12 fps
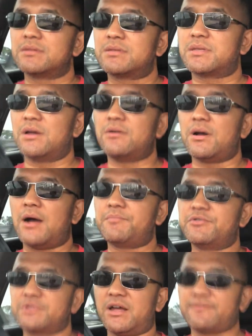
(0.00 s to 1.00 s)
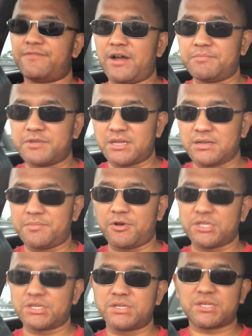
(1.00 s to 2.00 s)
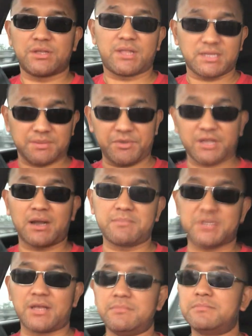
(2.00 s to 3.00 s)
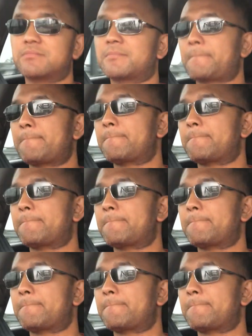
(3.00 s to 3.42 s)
So I put down 5% deposit, so that's a big lump sum.